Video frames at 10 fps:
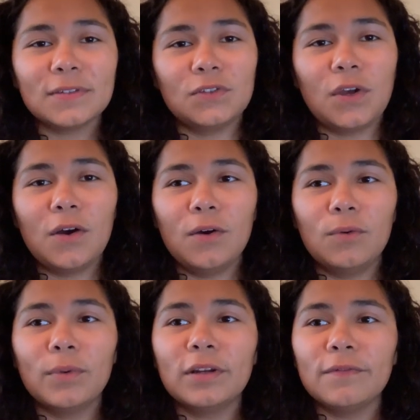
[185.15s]

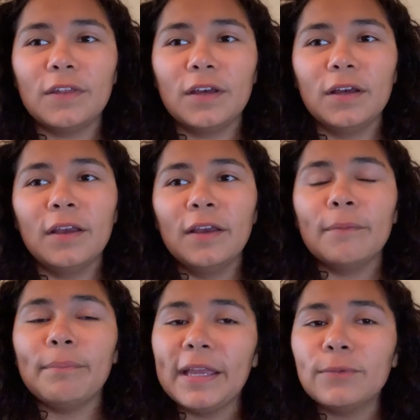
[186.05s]
So one of the
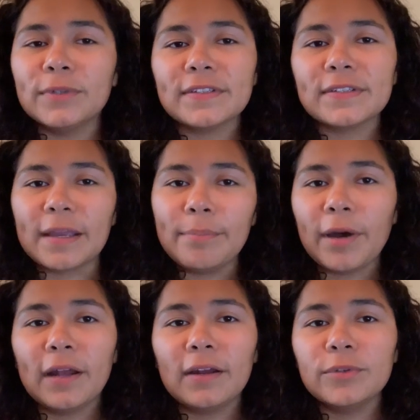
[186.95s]
main ones is
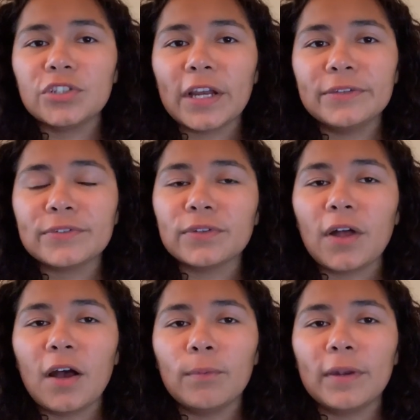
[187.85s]
Ibotta, which I use a
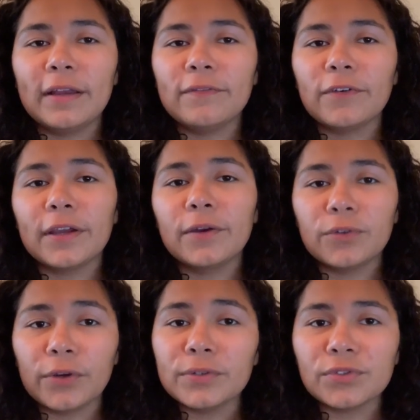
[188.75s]
lot whenever I
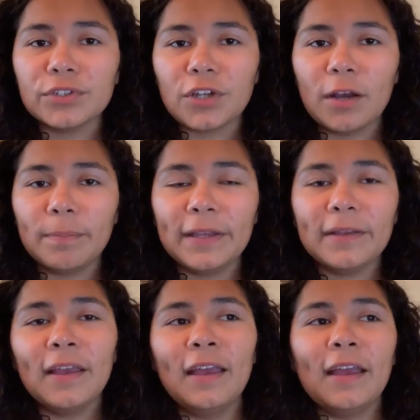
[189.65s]
go grocery
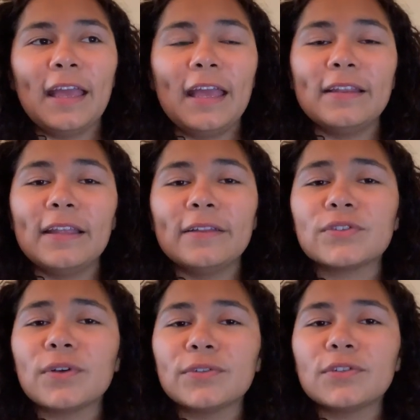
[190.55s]
shopping. And then
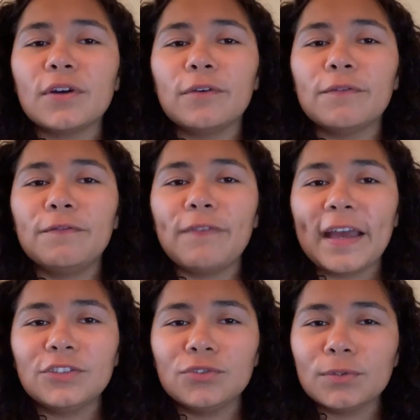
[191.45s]
there's also
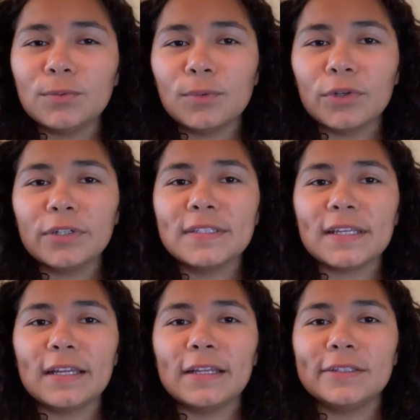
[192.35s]
Fetch Rewards
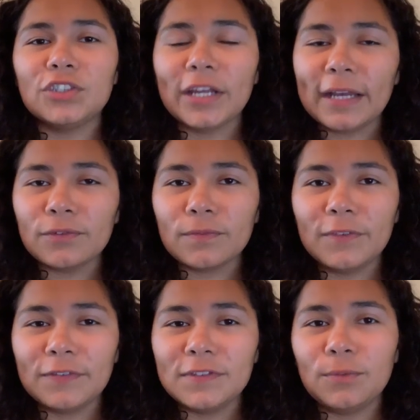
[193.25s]
and
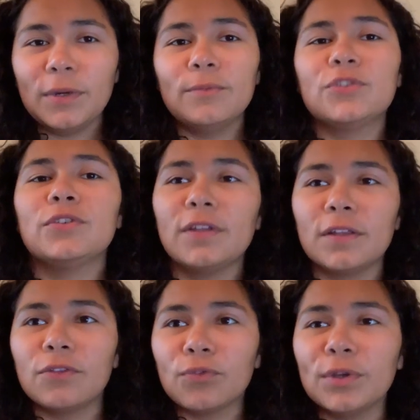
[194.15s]
Checkout 51, which are
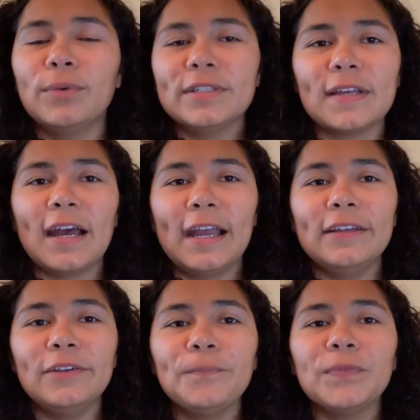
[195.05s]
the three ones that I
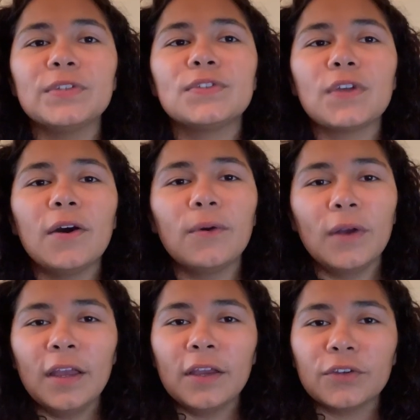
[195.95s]
do. So
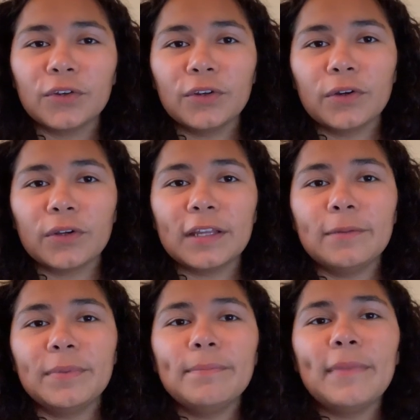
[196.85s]
you're going
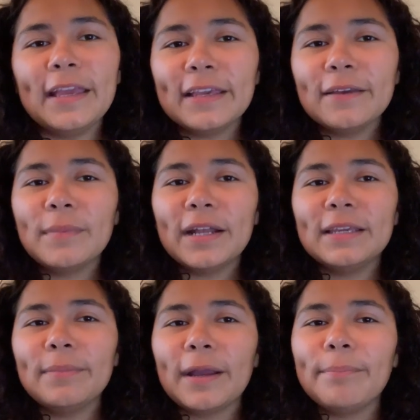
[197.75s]
to be making
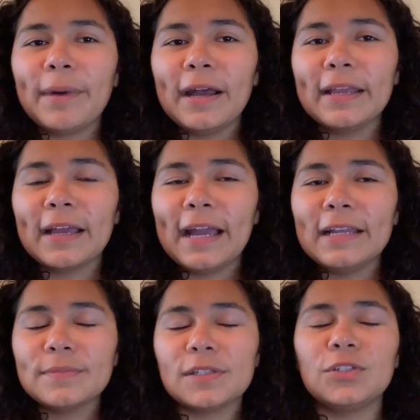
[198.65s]
money by buying
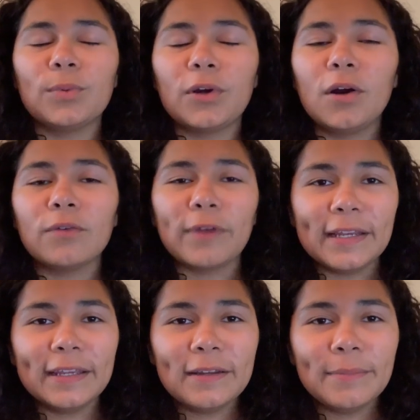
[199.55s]
items that you were
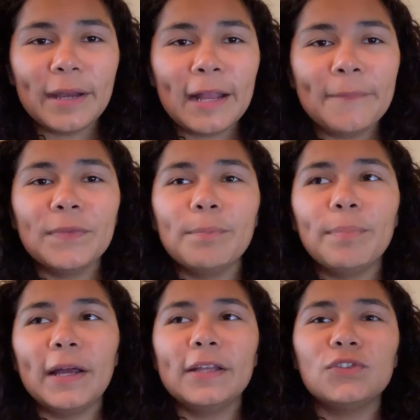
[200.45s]
already going to buy,
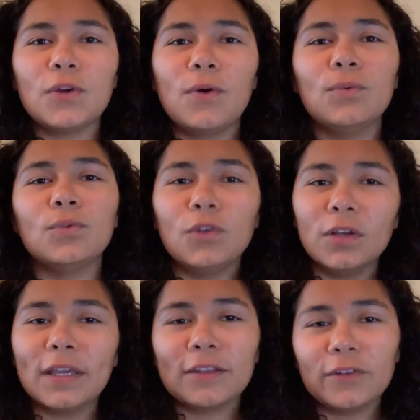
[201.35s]
but don't
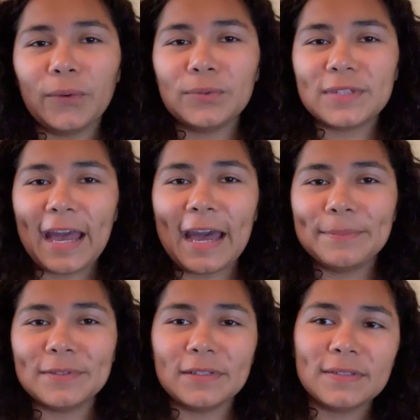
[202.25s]
look at those
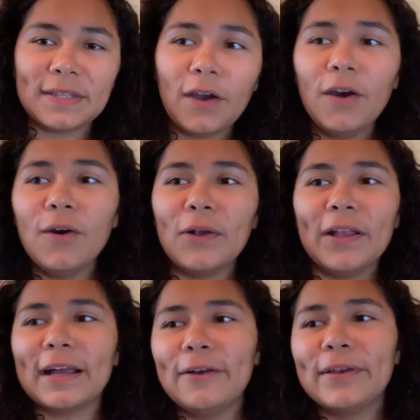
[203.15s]
apps and then say, oh,
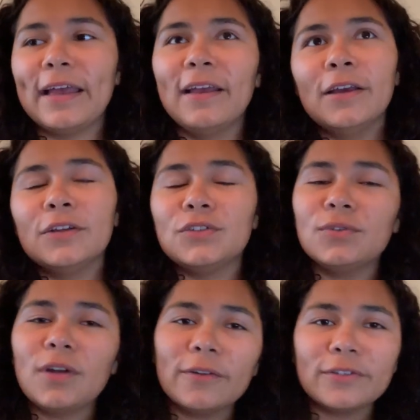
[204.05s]
like I'll get
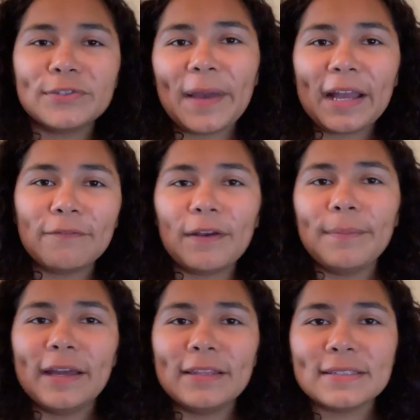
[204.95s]
$2 back if I
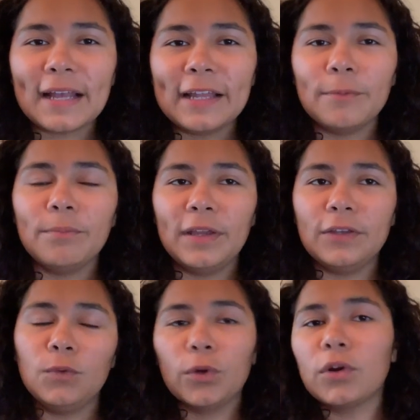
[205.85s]
buy this item,
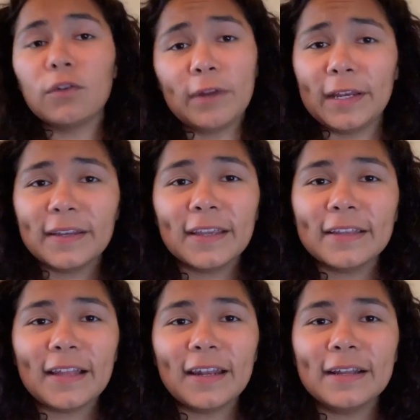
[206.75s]
and you weren't already going to
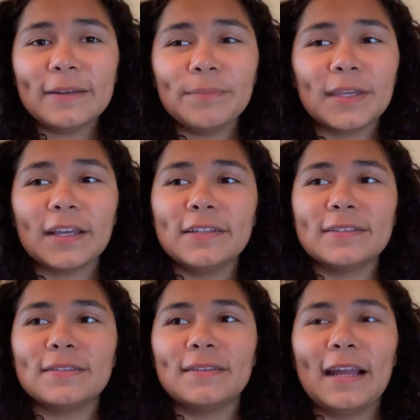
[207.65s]
get that item,
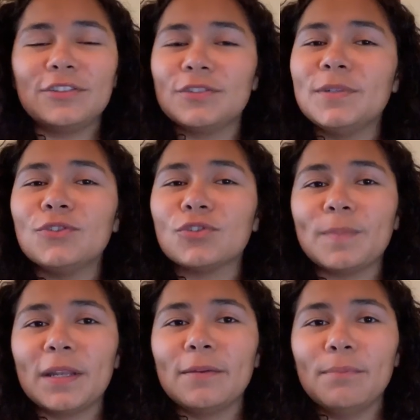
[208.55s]
because that just means you're
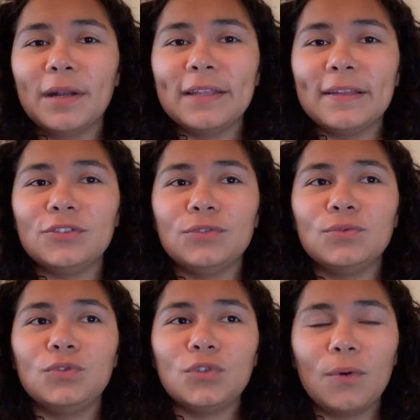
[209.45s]
spending money that
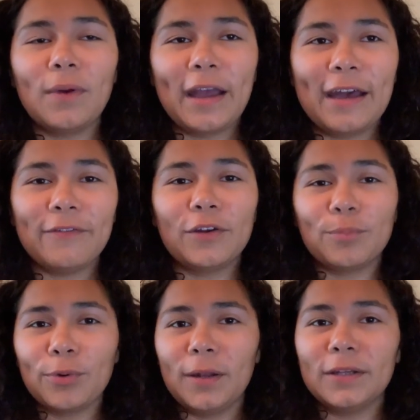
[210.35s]
you don't have on a
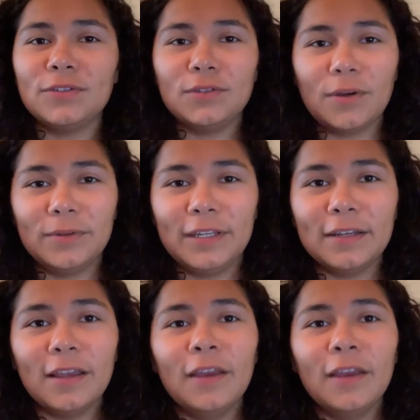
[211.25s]
product you don't need.